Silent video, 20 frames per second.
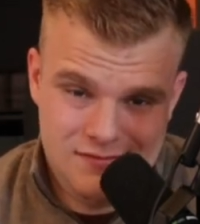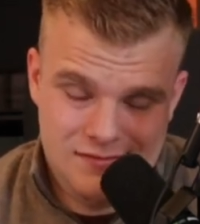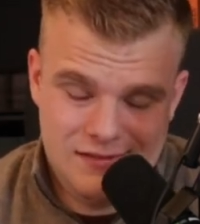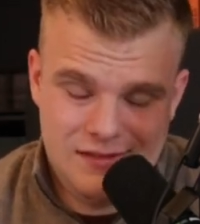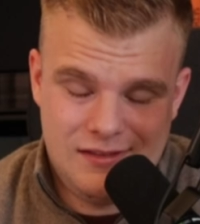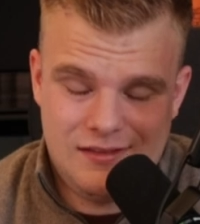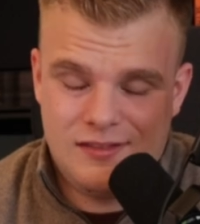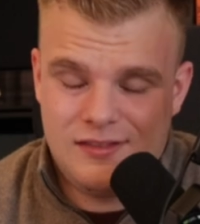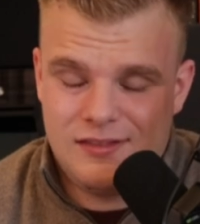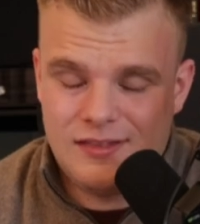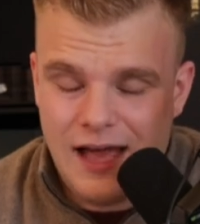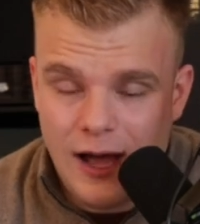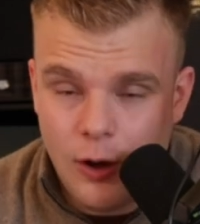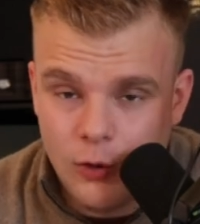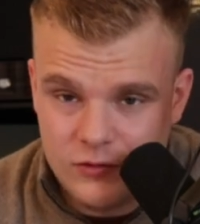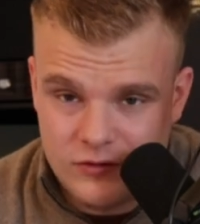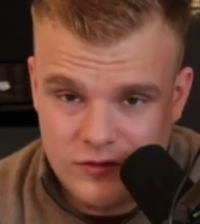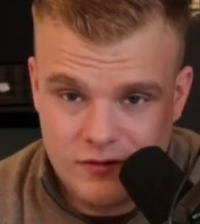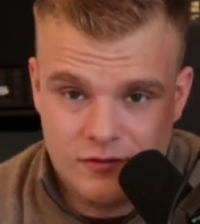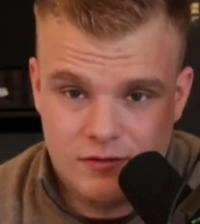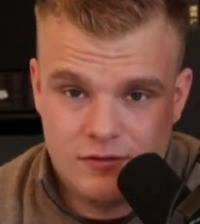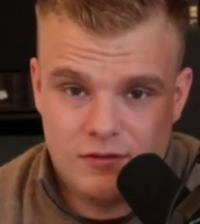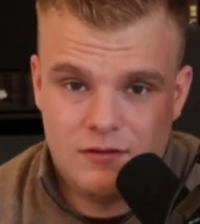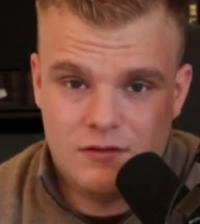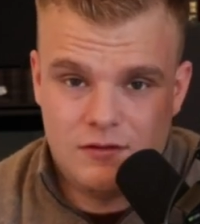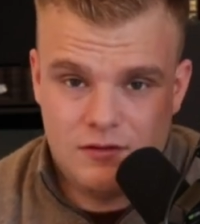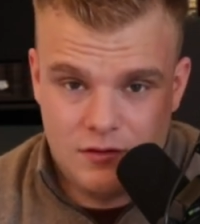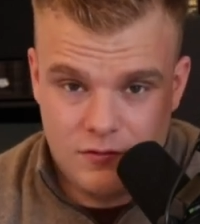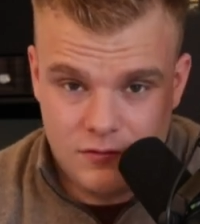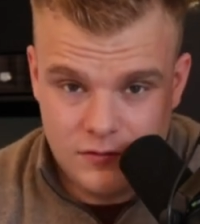Thousands
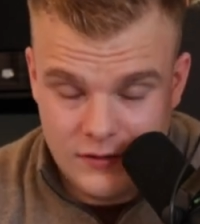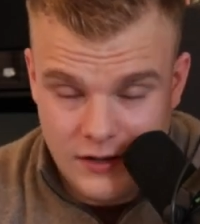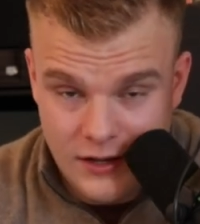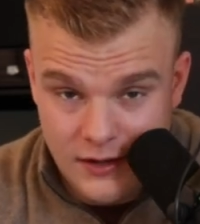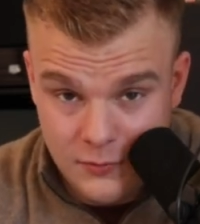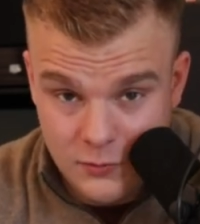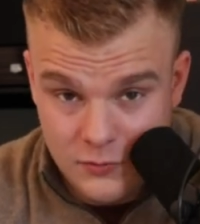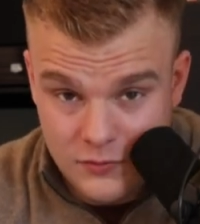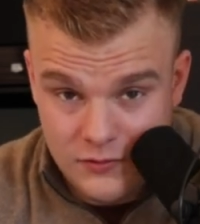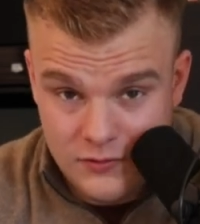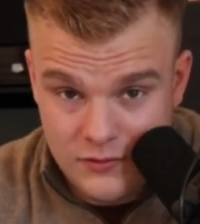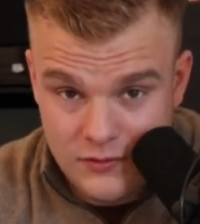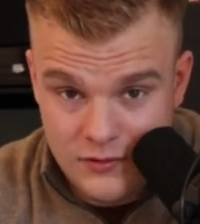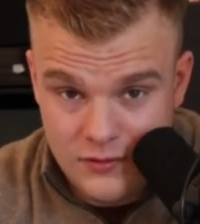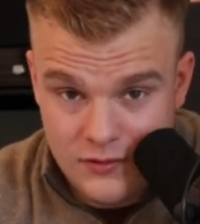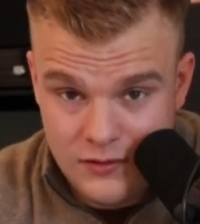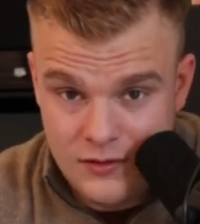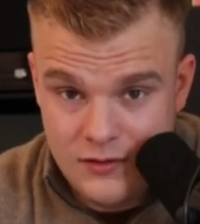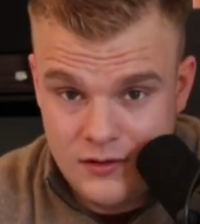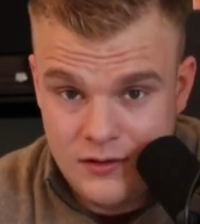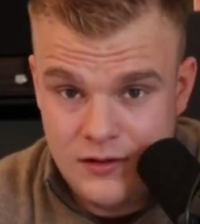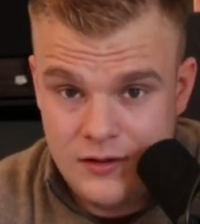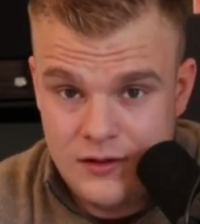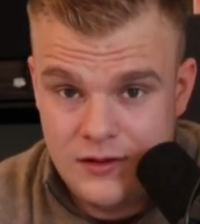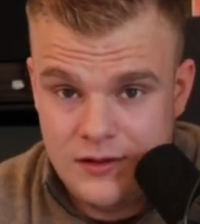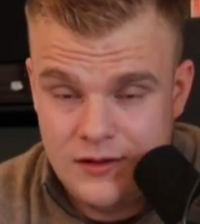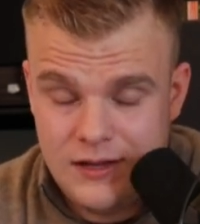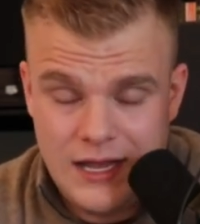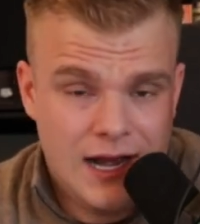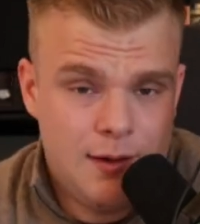of times.
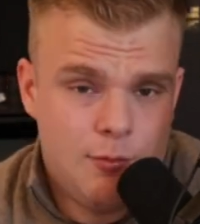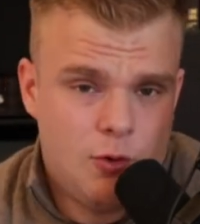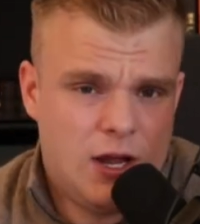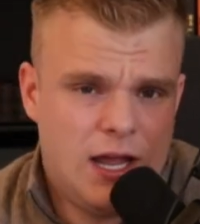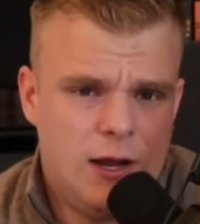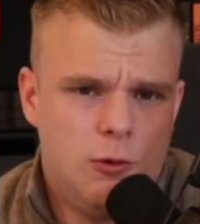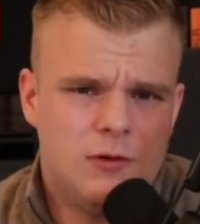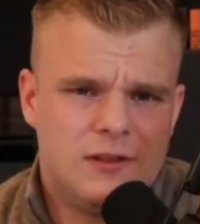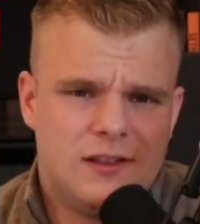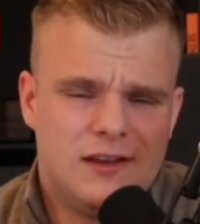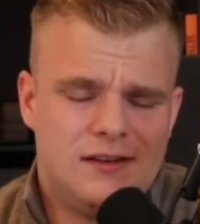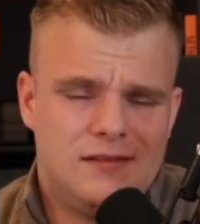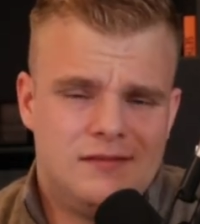And I'm okay with it.